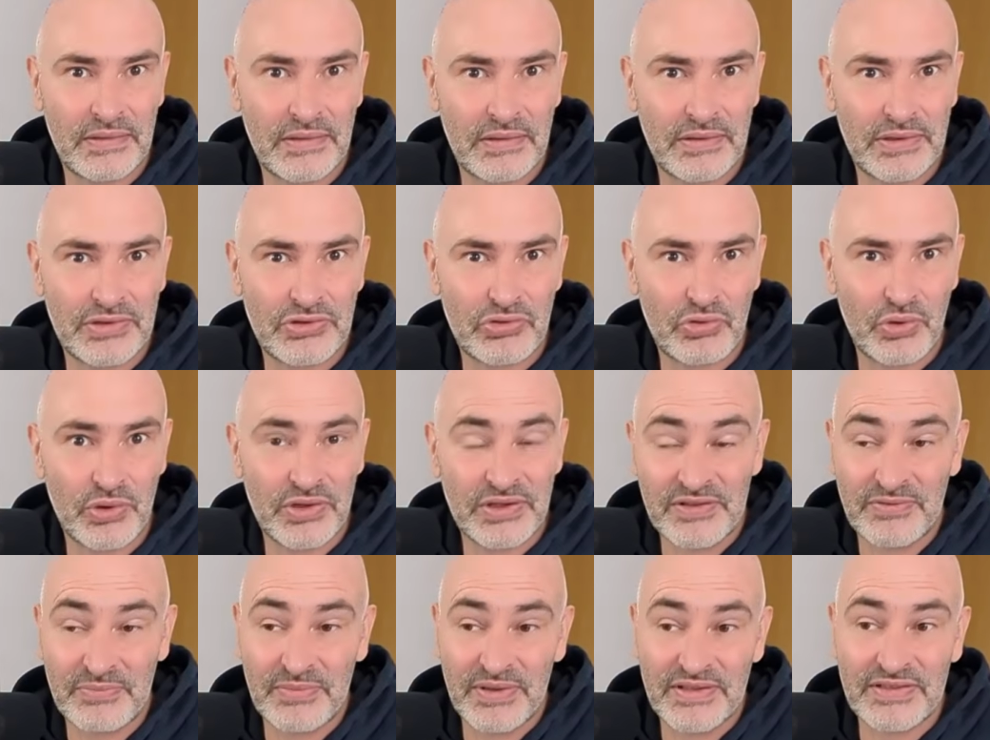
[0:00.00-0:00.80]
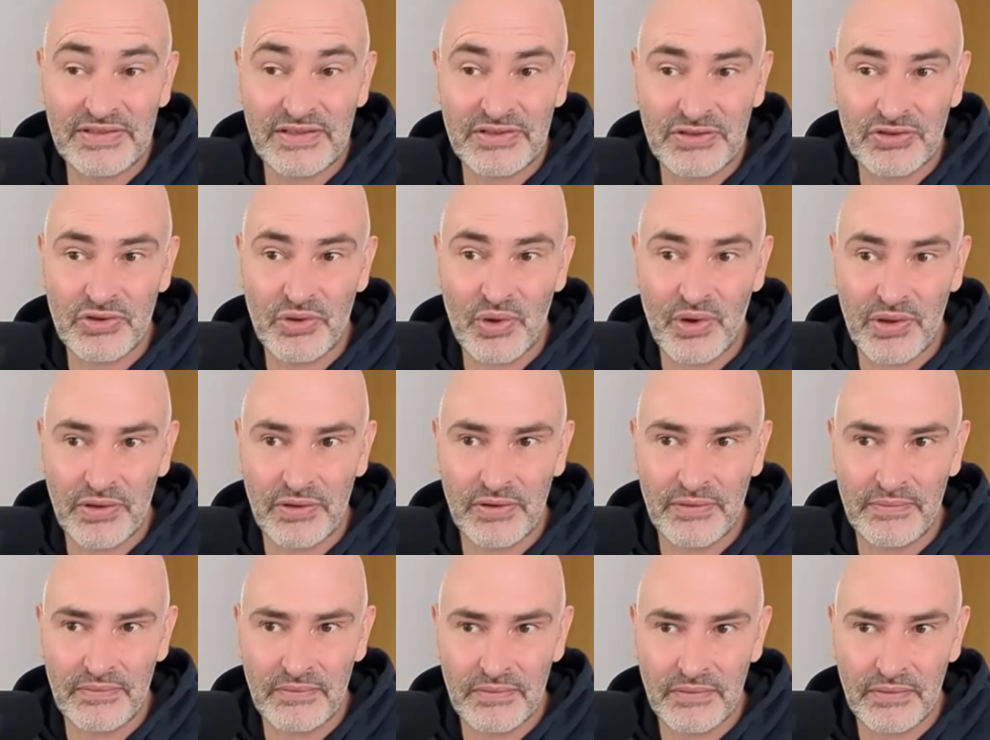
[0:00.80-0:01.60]
The strongest piece is
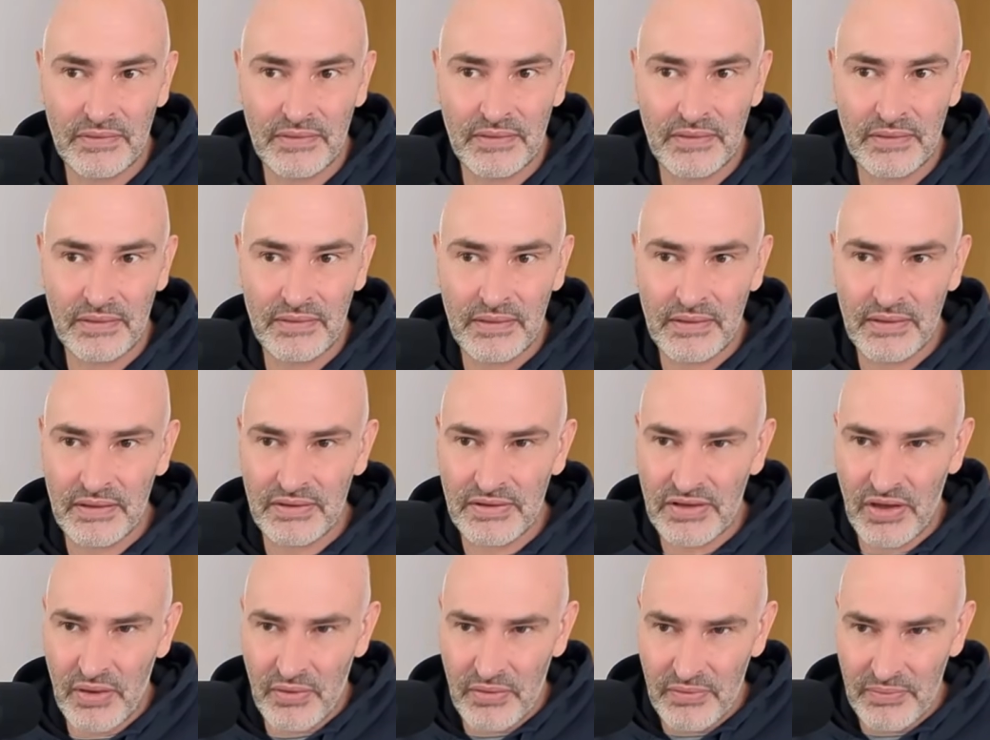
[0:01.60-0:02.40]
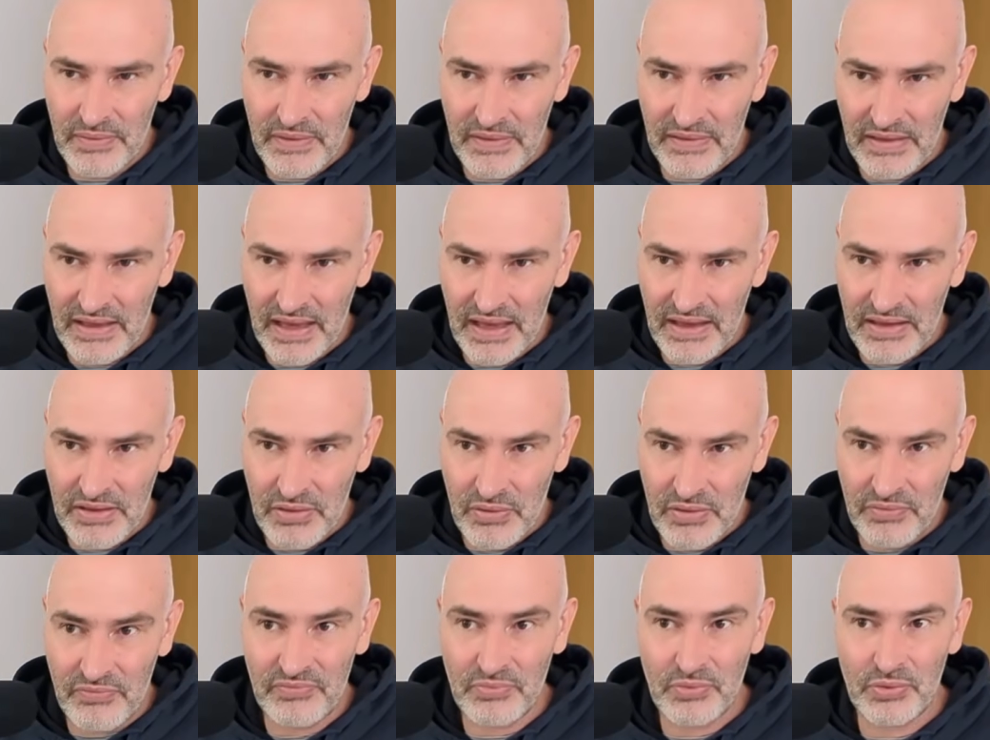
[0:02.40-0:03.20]
gone. So, knight
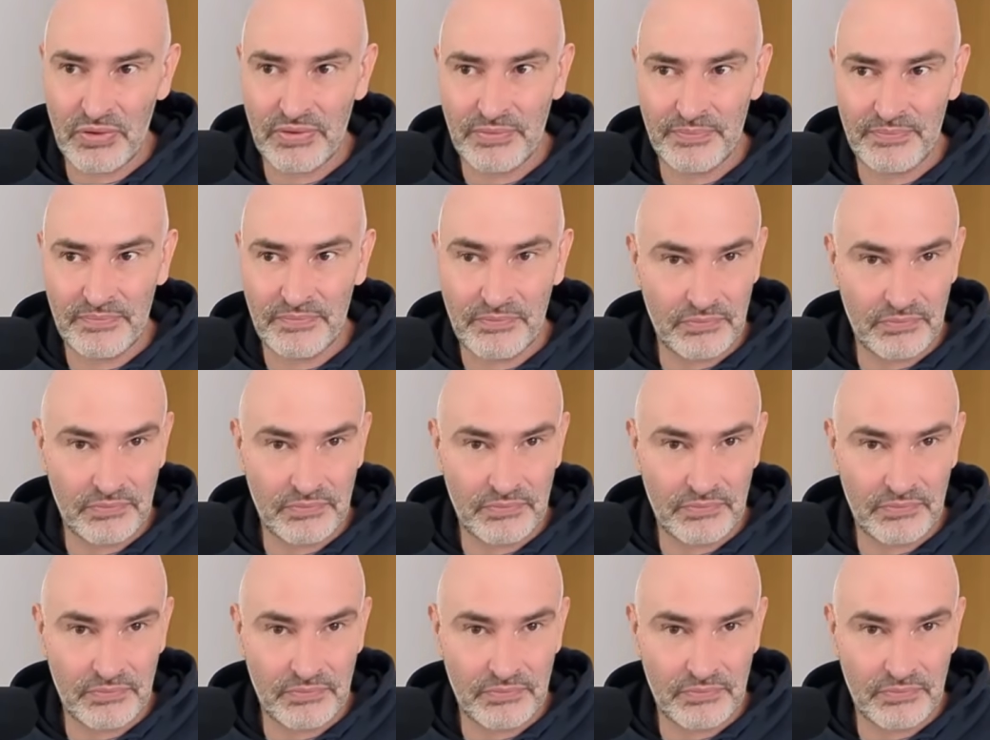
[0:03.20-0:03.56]
to f4.